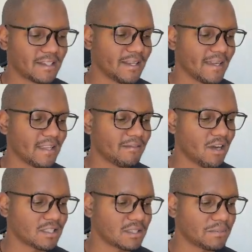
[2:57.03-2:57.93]
here they've
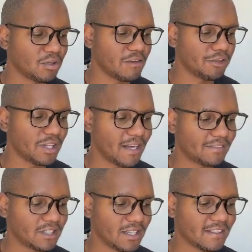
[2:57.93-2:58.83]
asked him to pull over on the
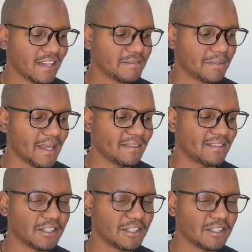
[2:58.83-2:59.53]
left in a safe place.